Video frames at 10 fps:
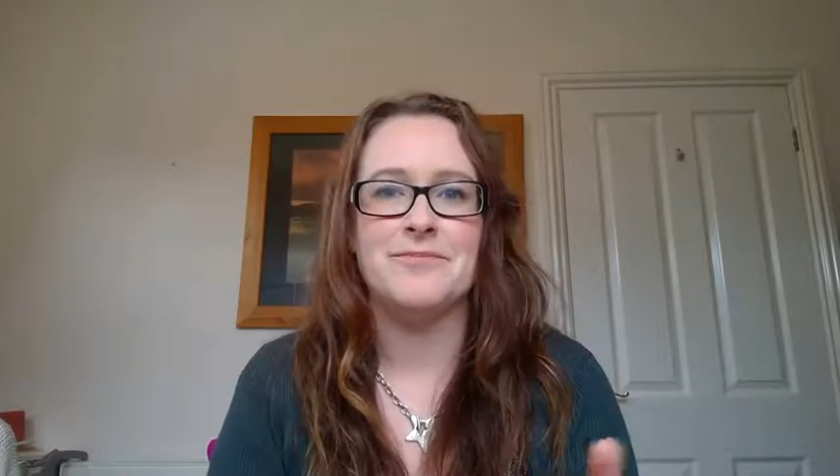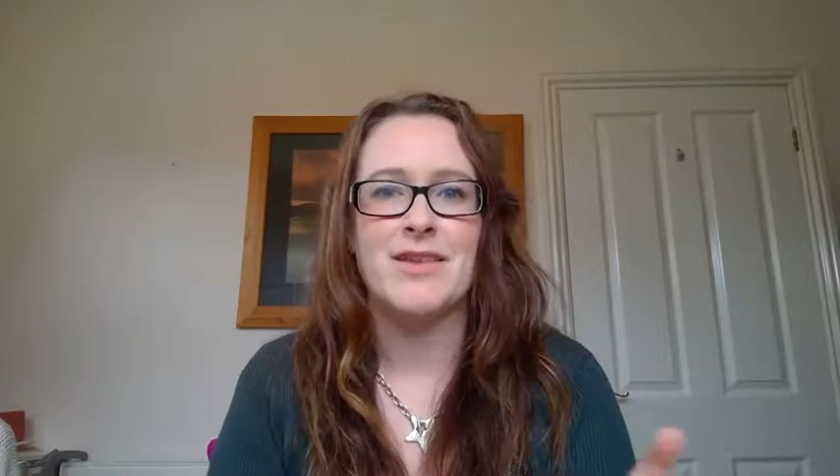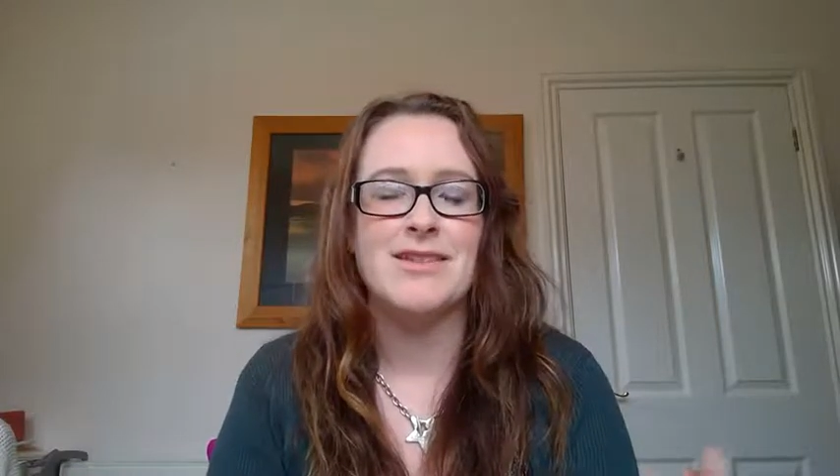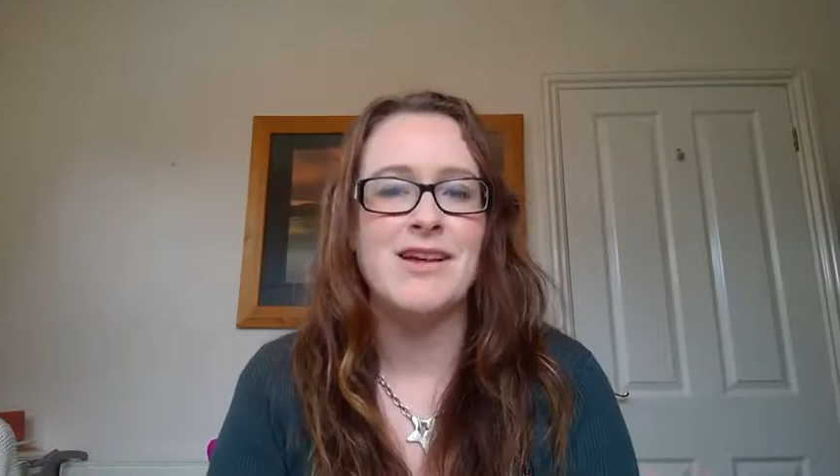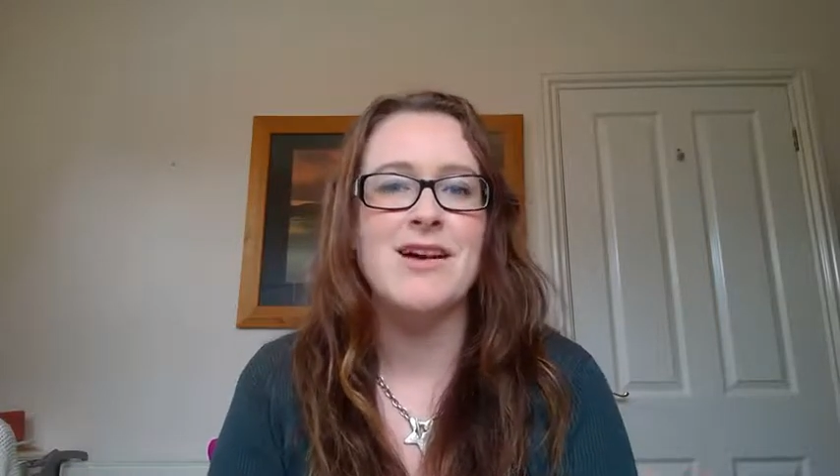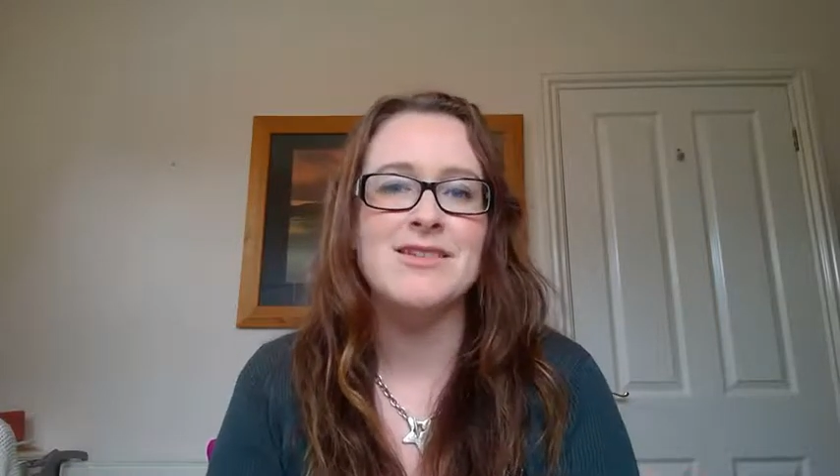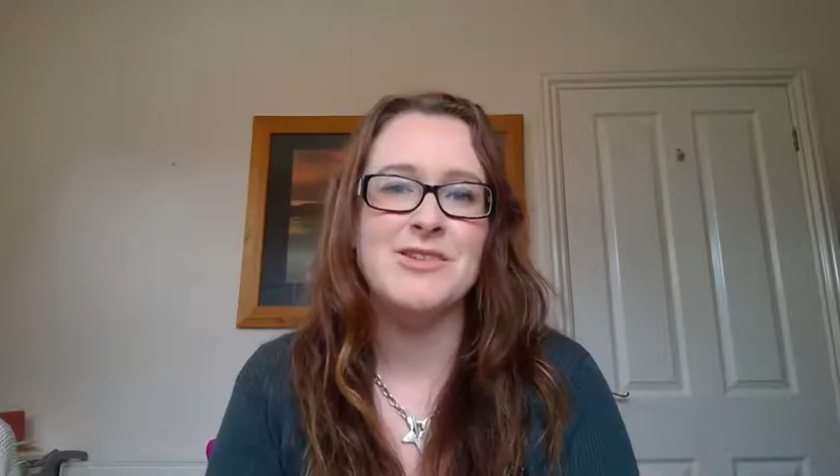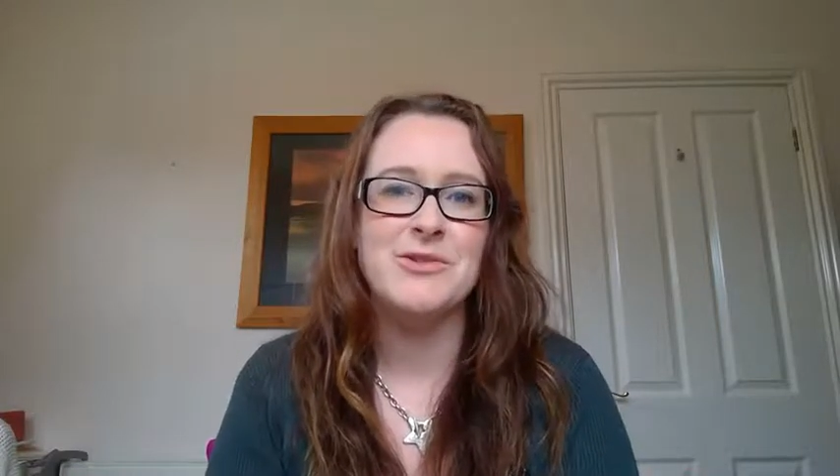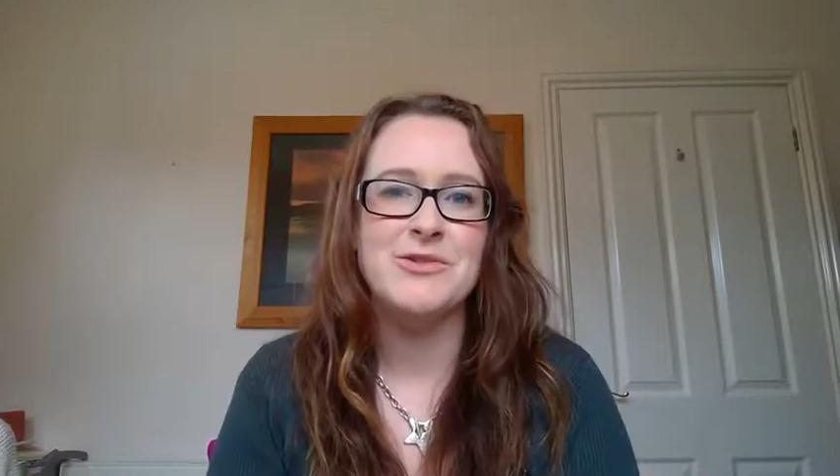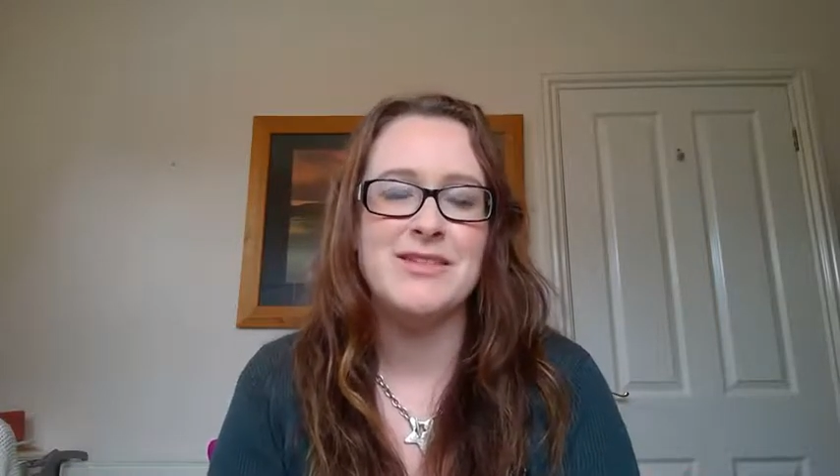dance
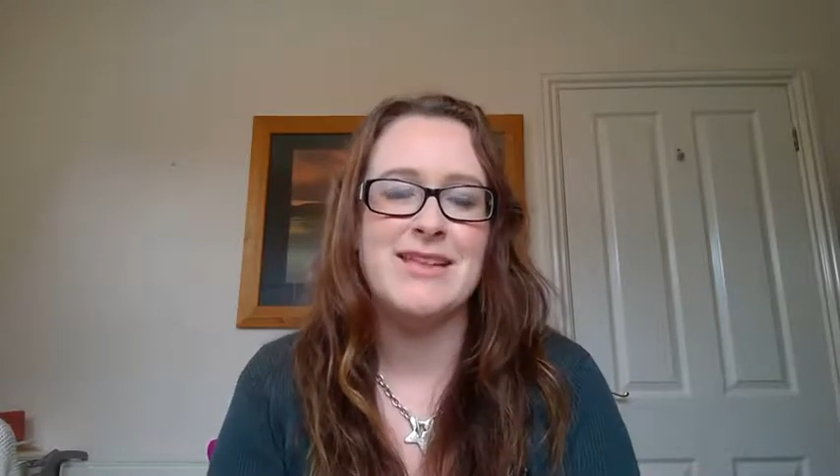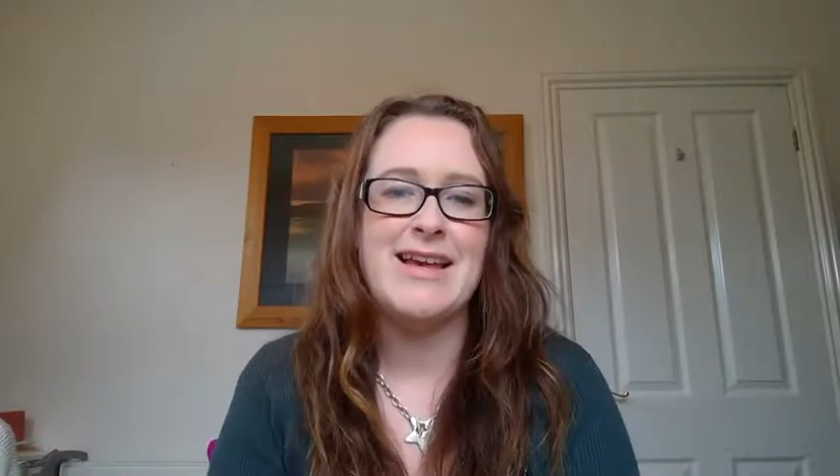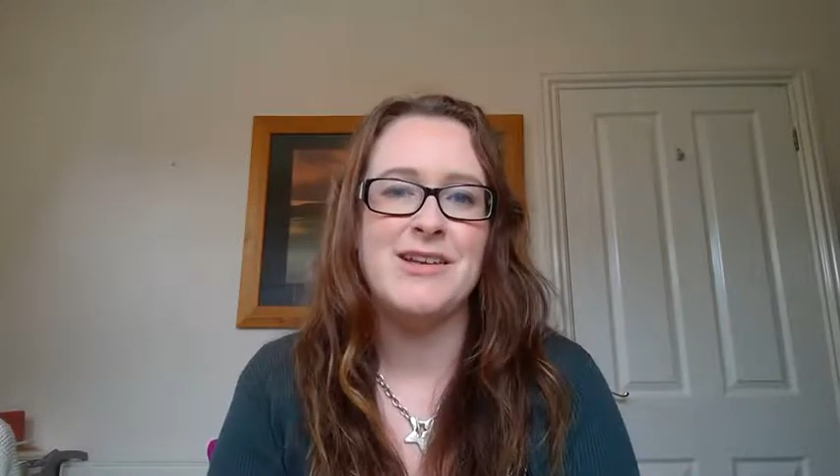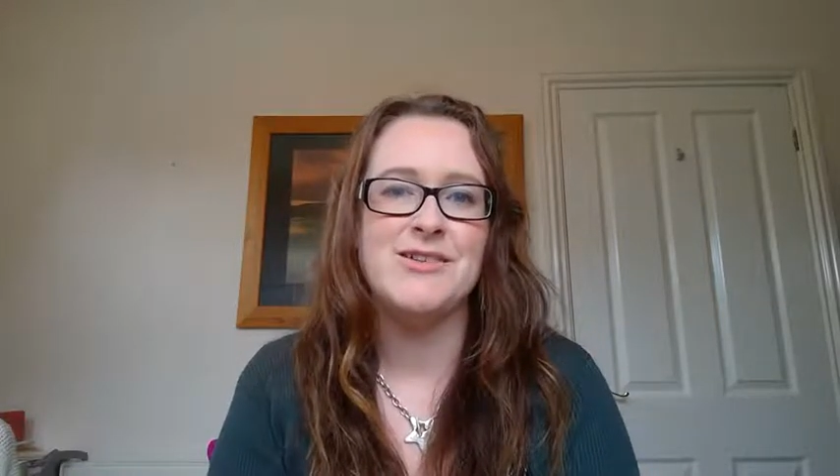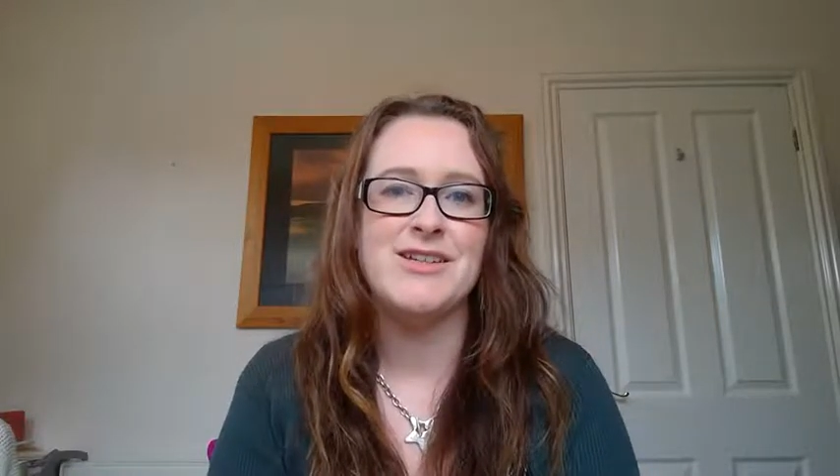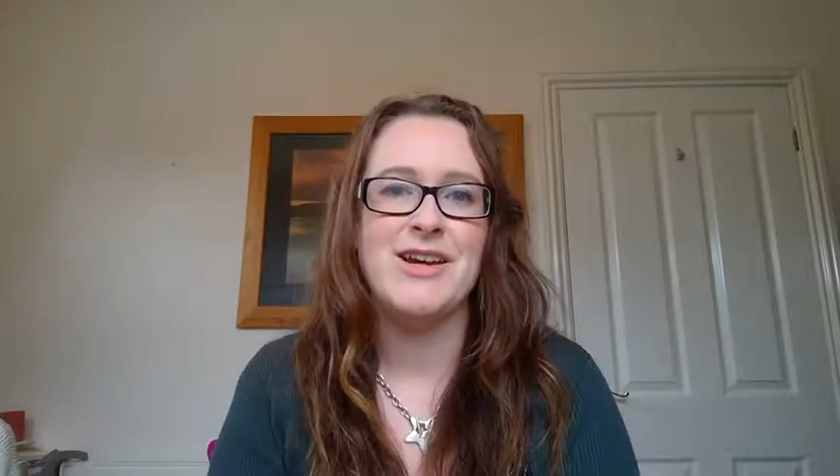halls that they used to